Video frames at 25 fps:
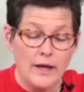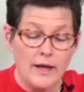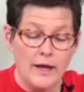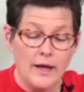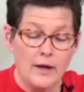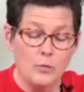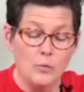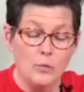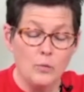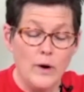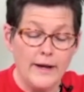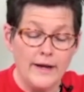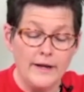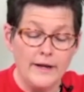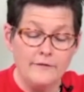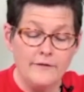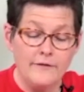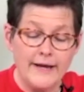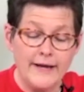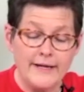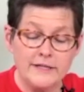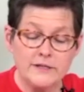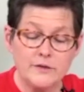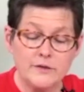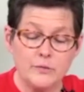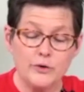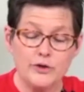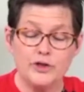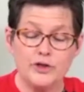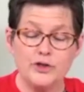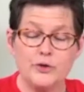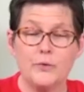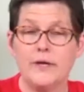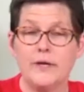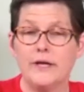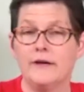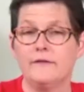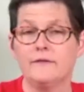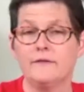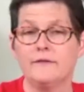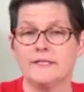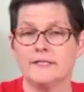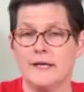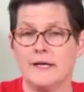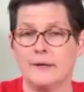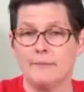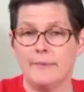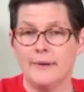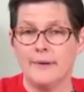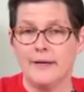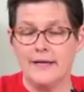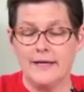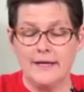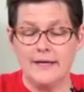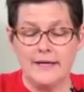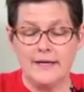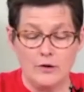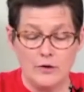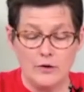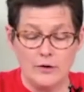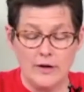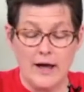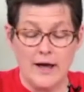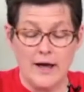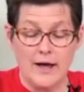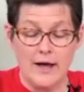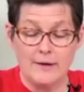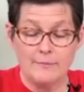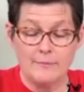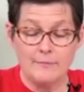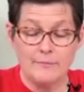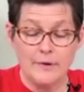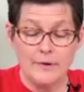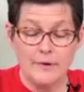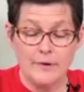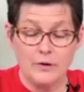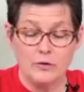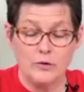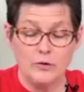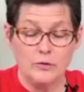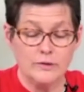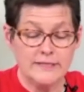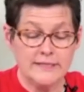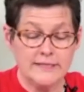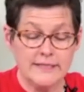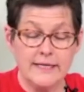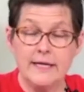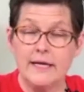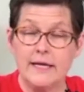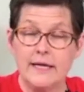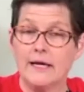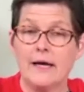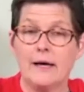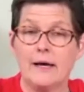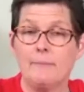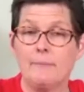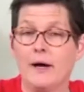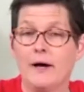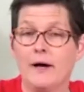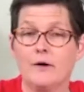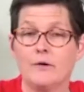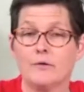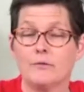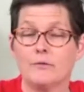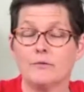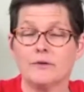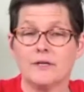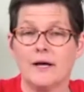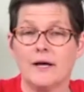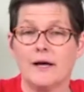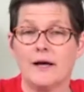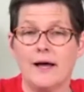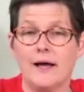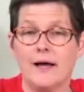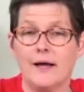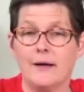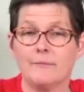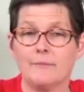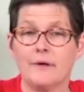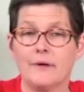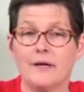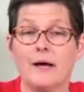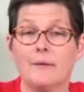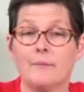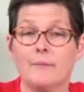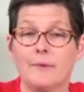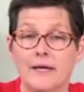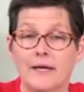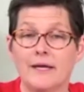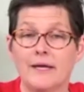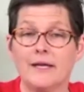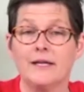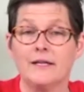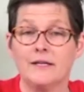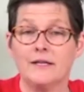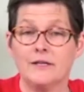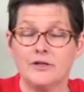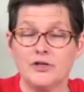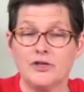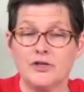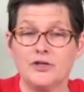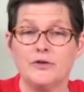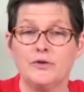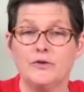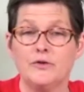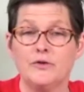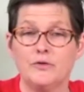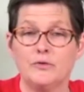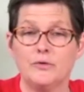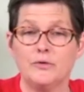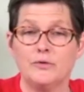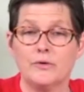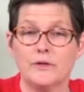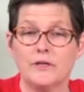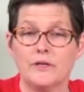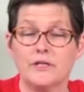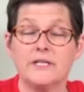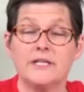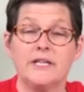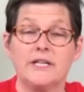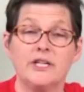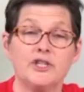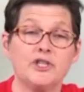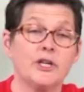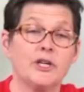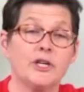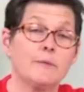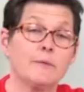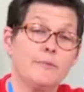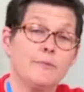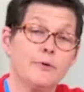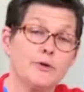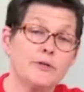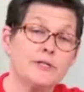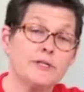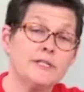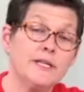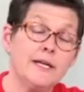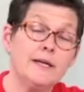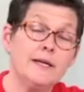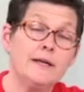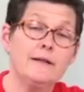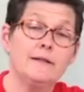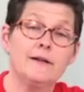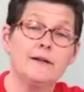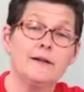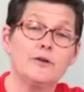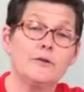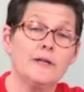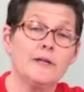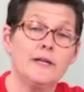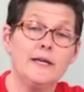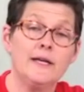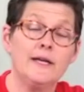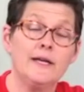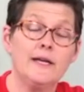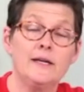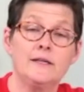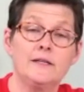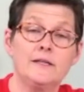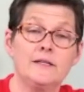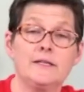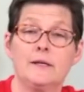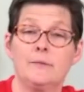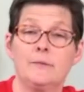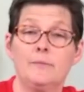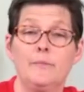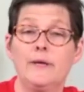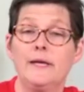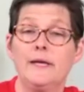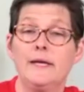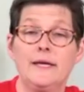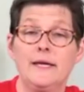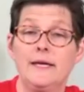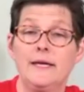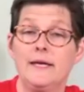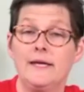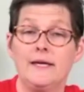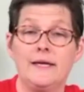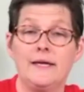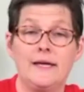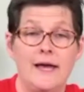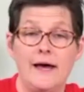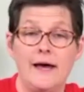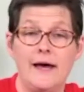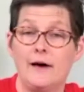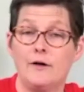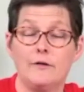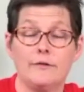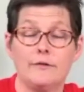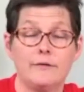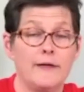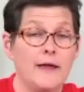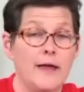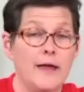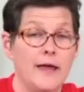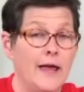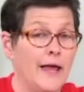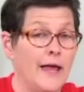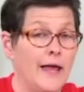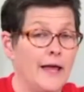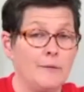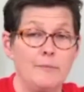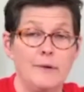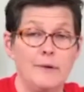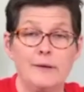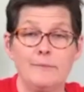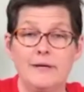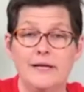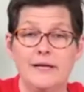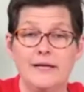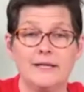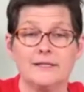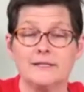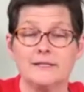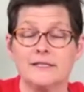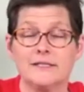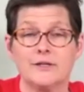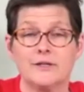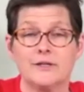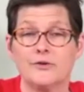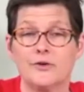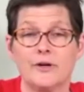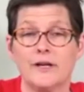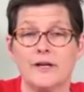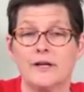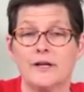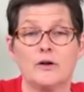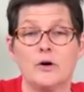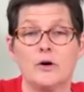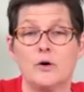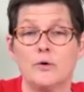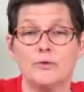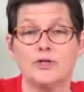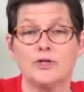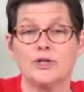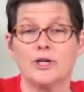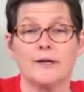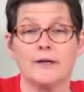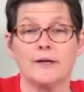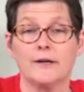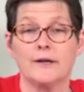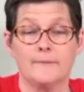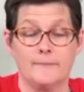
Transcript: What advice would you give somebody um, who's thinking about um, coming into teaching, particularly into P E, health, and maybe considering coaching?